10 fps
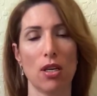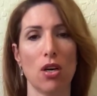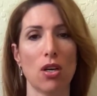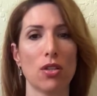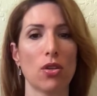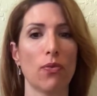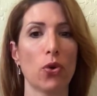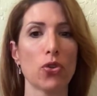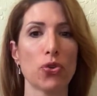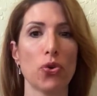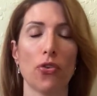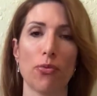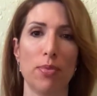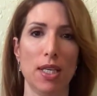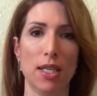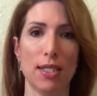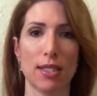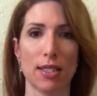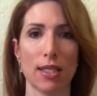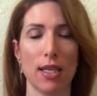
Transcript: on the virtue of peace